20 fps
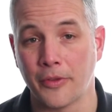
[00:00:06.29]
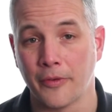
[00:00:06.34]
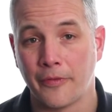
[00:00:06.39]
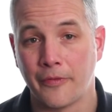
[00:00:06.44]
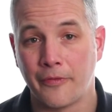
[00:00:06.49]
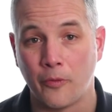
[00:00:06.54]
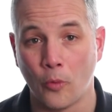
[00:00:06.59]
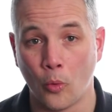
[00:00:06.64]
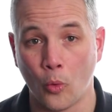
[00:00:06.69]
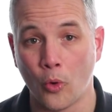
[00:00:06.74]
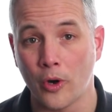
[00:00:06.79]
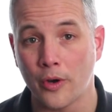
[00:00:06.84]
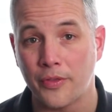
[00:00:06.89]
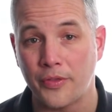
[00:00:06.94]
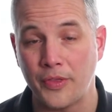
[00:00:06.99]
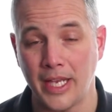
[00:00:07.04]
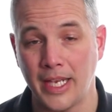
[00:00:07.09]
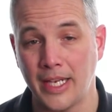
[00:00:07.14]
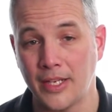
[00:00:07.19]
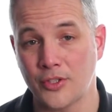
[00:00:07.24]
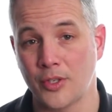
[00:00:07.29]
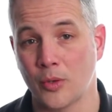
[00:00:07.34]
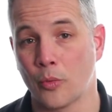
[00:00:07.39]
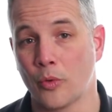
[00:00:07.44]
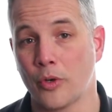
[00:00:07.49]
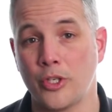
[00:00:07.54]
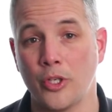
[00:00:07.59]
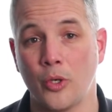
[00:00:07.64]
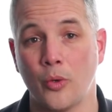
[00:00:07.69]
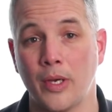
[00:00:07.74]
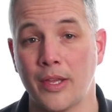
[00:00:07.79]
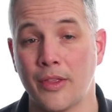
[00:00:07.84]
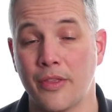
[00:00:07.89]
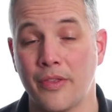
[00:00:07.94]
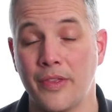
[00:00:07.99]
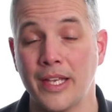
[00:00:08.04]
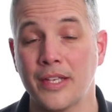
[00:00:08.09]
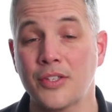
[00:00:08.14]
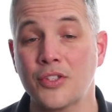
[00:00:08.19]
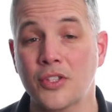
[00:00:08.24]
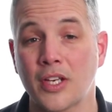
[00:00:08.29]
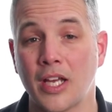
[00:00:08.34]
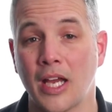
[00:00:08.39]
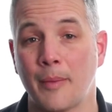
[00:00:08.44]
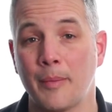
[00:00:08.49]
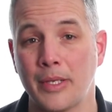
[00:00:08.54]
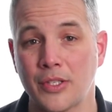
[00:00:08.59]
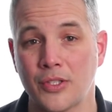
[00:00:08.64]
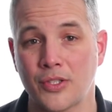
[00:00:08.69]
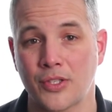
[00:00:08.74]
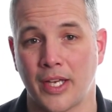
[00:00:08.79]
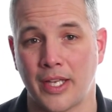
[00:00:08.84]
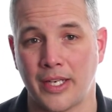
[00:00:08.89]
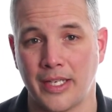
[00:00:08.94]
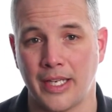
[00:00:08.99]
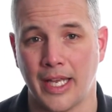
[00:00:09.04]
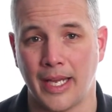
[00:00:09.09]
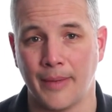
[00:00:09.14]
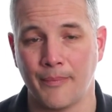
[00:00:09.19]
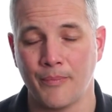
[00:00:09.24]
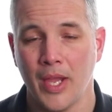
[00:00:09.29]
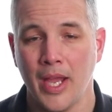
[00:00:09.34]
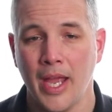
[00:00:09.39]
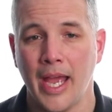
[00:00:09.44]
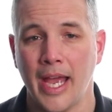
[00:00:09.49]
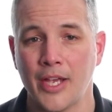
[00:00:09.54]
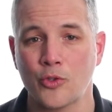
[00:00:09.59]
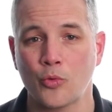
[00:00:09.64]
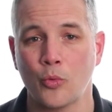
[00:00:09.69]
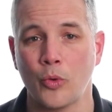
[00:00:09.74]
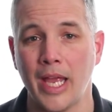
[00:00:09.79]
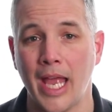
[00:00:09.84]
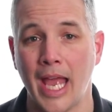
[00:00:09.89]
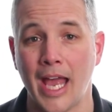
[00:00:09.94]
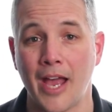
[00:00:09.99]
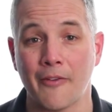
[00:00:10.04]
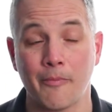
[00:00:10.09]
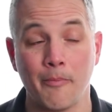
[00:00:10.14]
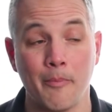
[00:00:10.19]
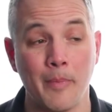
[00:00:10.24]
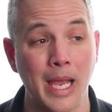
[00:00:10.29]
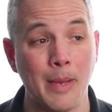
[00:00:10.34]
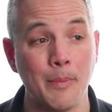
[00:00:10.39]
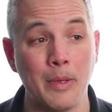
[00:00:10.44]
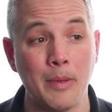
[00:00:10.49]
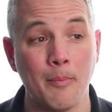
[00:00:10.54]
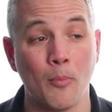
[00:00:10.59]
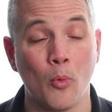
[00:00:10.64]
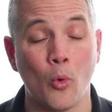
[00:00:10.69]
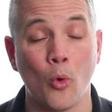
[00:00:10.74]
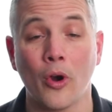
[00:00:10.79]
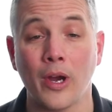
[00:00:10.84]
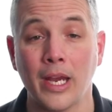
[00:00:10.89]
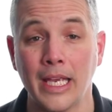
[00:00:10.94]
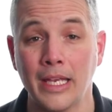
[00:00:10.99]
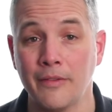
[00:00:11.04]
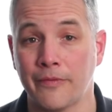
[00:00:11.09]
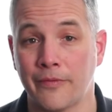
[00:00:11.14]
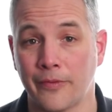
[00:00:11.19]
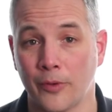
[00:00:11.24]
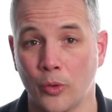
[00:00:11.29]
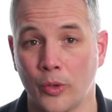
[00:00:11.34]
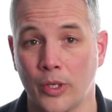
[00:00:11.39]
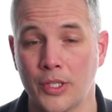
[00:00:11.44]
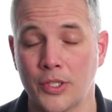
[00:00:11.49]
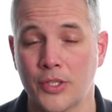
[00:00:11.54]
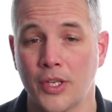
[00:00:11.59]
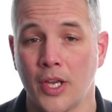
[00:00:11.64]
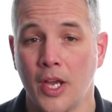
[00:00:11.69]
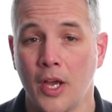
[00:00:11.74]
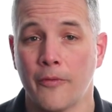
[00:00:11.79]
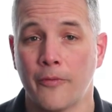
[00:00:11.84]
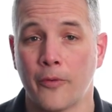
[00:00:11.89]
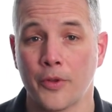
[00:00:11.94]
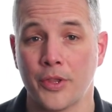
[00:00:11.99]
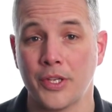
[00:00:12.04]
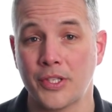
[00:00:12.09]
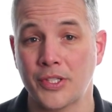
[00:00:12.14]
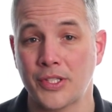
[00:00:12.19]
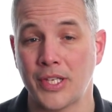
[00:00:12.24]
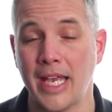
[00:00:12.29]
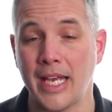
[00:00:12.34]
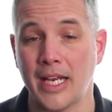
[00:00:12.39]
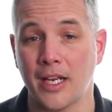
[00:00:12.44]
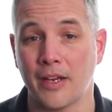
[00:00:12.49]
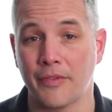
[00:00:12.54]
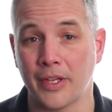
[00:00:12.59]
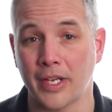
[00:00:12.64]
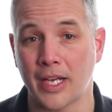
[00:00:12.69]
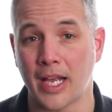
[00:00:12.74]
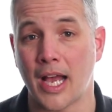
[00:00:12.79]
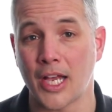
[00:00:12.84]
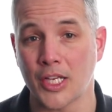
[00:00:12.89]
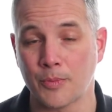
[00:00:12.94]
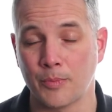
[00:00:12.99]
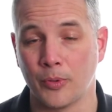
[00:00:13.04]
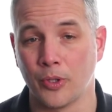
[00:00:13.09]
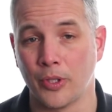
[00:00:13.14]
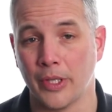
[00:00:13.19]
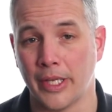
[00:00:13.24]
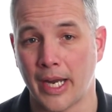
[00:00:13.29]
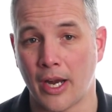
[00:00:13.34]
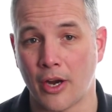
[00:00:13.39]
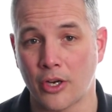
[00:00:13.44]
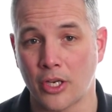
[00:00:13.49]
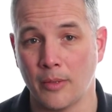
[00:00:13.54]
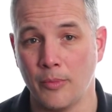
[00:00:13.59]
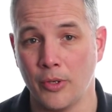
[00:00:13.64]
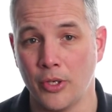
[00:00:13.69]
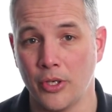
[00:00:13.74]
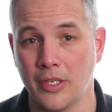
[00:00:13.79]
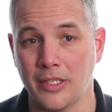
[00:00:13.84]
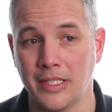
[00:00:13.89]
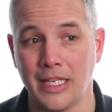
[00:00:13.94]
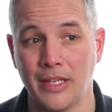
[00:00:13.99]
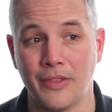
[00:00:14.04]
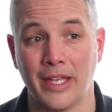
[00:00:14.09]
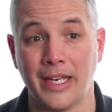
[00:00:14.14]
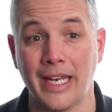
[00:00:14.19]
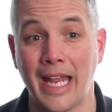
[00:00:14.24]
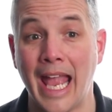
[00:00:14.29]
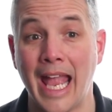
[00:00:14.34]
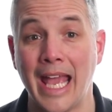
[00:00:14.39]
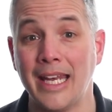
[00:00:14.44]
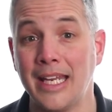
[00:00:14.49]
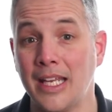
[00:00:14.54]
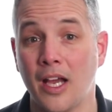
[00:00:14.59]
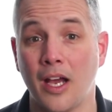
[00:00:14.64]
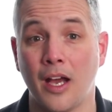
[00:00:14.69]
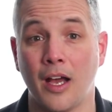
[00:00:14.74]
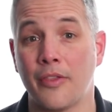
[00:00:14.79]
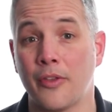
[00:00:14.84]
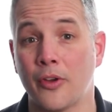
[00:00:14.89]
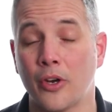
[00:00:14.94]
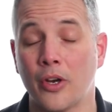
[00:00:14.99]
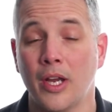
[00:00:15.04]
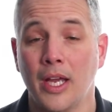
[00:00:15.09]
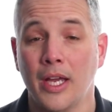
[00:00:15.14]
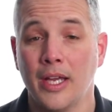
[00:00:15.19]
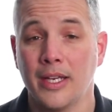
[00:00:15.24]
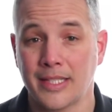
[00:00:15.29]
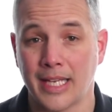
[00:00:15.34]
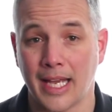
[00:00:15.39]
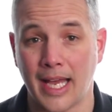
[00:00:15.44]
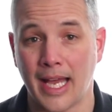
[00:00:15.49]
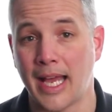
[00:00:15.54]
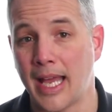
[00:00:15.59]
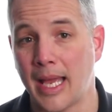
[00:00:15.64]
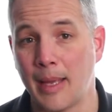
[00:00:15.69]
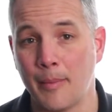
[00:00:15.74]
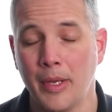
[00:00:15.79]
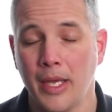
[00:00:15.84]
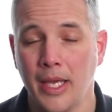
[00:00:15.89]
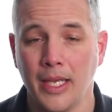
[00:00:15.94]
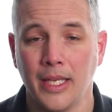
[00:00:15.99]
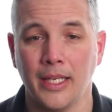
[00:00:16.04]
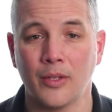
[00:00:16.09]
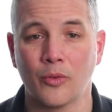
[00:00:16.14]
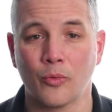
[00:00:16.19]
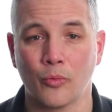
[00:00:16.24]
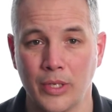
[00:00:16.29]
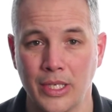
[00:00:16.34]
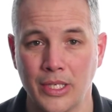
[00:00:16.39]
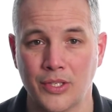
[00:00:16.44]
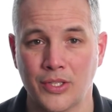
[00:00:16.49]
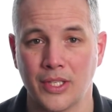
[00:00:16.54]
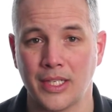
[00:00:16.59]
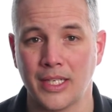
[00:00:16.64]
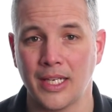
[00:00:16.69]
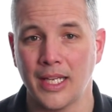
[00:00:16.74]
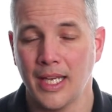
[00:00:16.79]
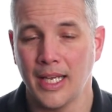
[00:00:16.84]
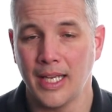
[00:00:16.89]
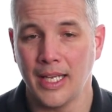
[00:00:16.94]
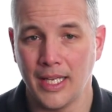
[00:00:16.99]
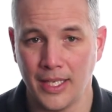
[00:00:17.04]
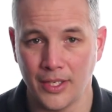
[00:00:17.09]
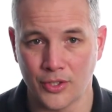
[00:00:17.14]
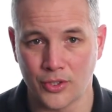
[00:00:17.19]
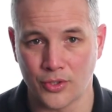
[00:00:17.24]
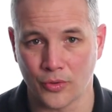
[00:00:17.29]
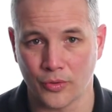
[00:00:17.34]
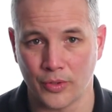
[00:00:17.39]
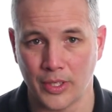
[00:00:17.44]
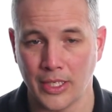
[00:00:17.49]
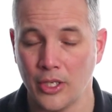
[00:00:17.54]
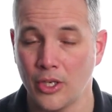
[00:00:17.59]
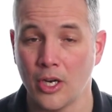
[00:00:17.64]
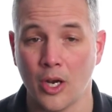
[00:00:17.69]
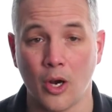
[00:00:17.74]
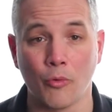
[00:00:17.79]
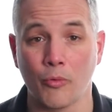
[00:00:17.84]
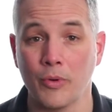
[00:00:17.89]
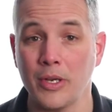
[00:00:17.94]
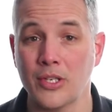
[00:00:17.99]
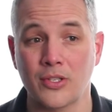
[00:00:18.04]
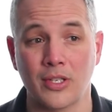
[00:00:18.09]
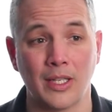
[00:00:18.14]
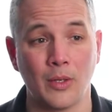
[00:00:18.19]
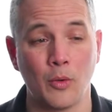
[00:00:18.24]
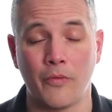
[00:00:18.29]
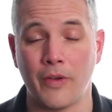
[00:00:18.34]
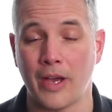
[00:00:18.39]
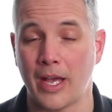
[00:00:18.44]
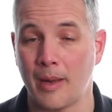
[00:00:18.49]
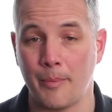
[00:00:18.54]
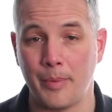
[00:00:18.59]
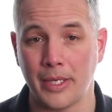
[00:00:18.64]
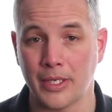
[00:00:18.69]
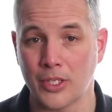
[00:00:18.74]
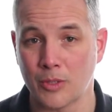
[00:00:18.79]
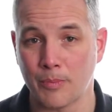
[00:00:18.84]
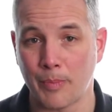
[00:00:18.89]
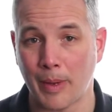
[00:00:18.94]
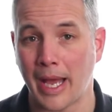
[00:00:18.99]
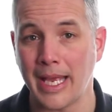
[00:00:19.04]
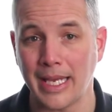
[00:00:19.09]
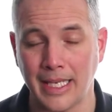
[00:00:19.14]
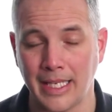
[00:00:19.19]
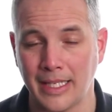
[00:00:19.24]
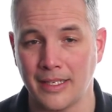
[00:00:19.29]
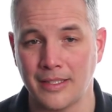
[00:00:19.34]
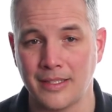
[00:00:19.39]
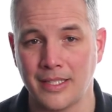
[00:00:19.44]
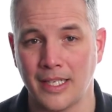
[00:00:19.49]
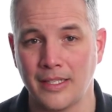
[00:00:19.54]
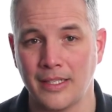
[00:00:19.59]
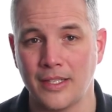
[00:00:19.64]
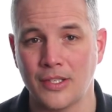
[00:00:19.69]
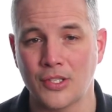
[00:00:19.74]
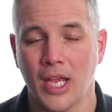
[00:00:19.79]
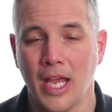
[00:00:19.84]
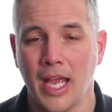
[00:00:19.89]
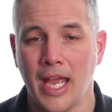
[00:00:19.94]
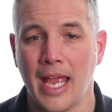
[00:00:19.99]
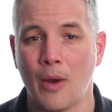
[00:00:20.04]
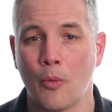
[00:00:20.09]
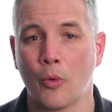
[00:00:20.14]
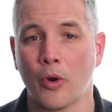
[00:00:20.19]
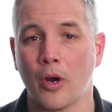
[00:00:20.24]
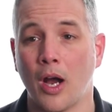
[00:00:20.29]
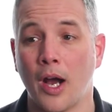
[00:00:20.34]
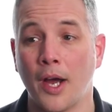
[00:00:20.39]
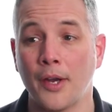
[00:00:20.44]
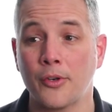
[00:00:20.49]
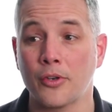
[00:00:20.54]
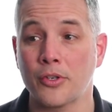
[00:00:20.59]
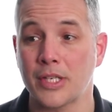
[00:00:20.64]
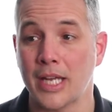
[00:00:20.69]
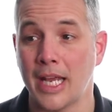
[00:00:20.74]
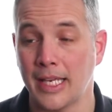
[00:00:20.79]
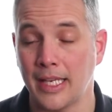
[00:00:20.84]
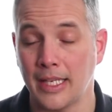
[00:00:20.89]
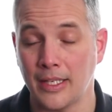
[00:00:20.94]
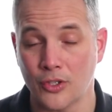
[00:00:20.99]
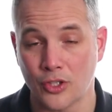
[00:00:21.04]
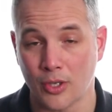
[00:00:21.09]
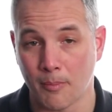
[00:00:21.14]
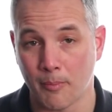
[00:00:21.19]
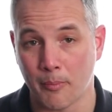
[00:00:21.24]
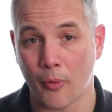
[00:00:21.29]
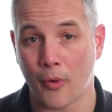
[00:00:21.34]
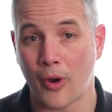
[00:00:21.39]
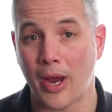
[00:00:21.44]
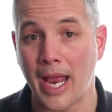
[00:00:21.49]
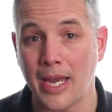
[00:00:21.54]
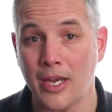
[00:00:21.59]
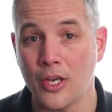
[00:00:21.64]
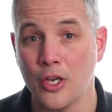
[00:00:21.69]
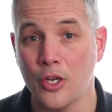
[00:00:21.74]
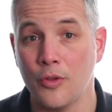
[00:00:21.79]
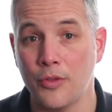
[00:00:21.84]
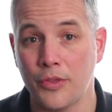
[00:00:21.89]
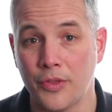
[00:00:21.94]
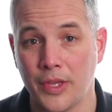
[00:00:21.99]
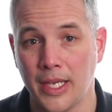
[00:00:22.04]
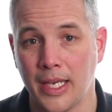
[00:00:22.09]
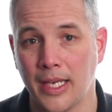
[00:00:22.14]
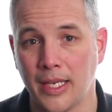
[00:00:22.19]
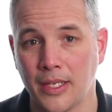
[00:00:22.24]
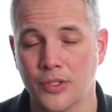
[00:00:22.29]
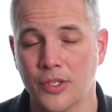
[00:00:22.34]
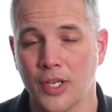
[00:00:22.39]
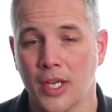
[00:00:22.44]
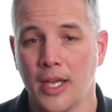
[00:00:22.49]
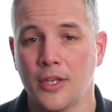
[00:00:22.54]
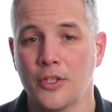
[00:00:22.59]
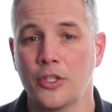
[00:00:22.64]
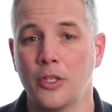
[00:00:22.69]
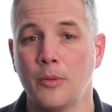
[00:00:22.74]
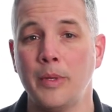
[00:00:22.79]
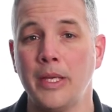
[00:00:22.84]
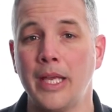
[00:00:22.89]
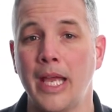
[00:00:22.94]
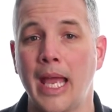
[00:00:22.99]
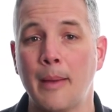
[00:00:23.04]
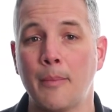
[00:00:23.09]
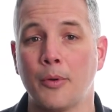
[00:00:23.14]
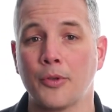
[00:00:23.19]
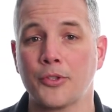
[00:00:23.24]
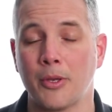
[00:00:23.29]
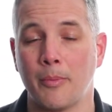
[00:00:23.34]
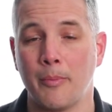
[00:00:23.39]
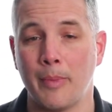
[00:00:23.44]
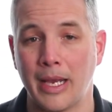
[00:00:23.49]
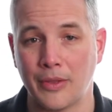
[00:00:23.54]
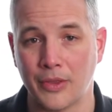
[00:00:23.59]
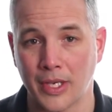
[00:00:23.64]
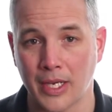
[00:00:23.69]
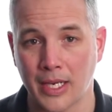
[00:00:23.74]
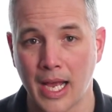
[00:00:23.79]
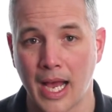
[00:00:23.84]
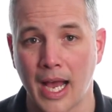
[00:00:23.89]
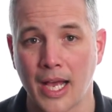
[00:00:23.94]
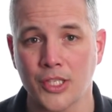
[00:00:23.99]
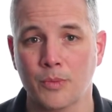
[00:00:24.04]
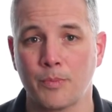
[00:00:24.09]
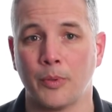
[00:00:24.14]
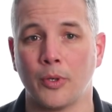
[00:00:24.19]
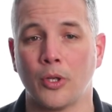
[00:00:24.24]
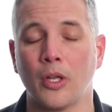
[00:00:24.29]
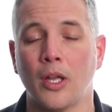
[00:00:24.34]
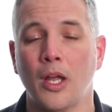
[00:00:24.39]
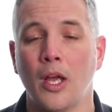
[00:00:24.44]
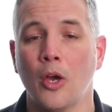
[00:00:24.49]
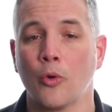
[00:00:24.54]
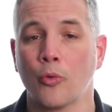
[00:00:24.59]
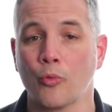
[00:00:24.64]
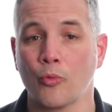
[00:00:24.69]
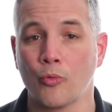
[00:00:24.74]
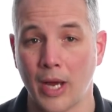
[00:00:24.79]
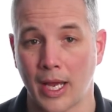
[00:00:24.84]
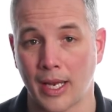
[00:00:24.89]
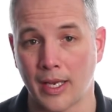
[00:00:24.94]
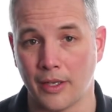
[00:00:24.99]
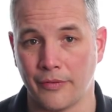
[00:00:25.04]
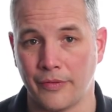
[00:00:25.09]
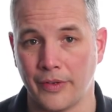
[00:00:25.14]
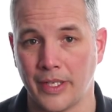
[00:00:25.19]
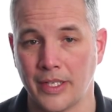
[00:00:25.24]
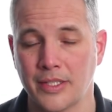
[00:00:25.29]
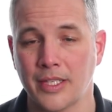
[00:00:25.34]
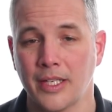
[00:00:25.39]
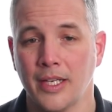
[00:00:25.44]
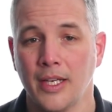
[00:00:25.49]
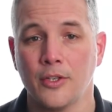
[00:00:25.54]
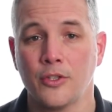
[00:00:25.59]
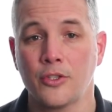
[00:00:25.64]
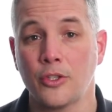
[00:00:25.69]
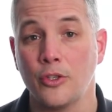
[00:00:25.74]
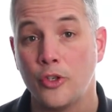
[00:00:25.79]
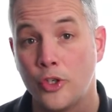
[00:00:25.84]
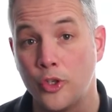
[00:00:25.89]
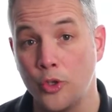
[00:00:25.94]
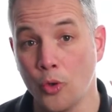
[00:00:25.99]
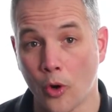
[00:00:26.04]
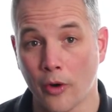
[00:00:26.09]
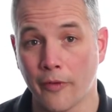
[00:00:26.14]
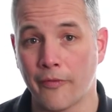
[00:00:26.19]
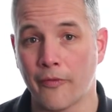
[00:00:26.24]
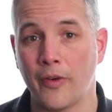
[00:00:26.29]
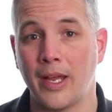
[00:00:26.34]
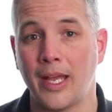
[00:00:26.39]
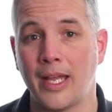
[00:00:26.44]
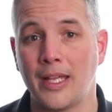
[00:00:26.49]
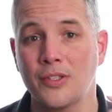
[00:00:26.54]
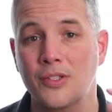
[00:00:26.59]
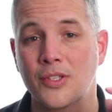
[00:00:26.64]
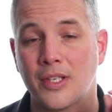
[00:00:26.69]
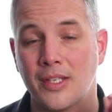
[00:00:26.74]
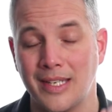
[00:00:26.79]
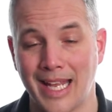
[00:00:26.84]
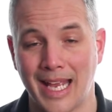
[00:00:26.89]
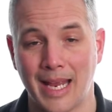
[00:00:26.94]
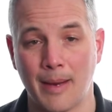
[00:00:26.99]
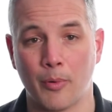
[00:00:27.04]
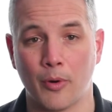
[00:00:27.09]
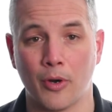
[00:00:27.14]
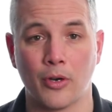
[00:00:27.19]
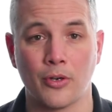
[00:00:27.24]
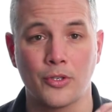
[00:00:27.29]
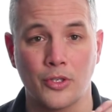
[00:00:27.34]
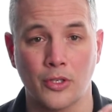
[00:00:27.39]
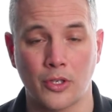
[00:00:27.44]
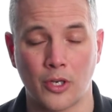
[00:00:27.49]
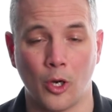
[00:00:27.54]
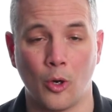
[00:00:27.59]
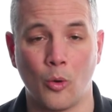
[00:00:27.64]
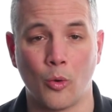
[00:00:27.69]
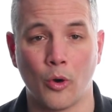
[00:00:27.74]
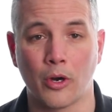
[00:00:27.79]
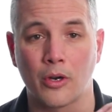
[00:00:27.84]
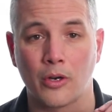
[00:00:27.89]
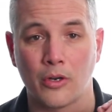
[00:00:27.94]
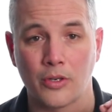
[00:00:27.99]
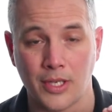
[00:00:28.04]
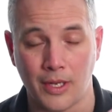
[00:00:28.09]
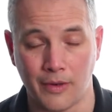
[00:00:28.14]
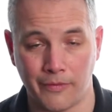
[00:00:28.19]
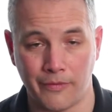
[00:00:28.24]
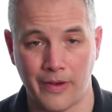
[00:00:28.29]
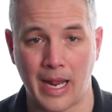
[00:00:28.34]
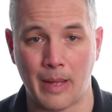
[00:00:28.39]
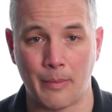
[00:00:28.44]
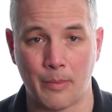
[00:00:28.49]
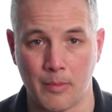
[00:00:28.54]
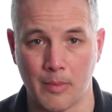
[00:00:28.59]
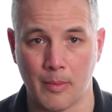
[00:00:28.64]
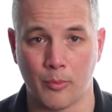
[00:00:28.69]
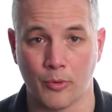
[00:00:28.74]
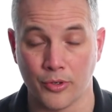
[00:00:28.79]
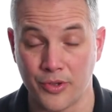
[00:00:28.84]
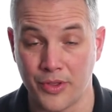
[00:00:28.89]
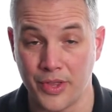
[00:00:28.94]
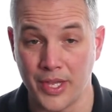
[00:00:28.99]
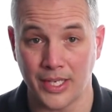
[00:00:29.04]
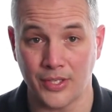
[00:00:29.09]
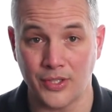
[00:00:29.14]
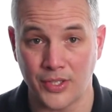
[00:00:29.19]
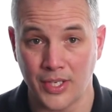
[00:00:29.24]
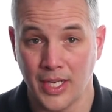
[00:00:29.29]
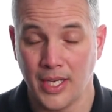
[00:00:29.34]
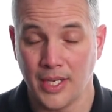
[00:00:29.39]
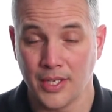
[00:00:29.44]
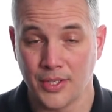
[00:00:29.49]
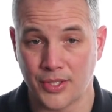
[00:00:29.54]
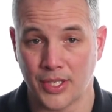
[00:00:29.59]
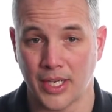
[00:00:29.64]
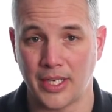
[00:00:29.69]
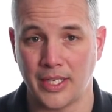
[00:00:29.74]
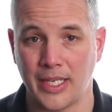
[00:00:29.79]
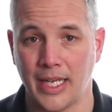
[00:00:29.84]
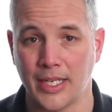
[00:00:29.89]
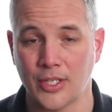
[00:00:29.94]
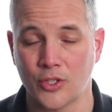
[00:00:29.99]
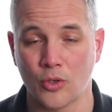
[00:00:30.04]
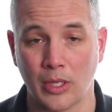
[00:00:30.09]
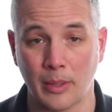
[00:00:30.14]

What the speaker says: the four things that we're doing this coming Sunday as we have maybe more influence for the sake of the gospel in our community than any other time in recent history. You know, recently we've had a big spike in attendance, and we're undertaking some brand new things to be able to make the gospel relevant to your friends, neighbors, coworkers, and family members this Sunday.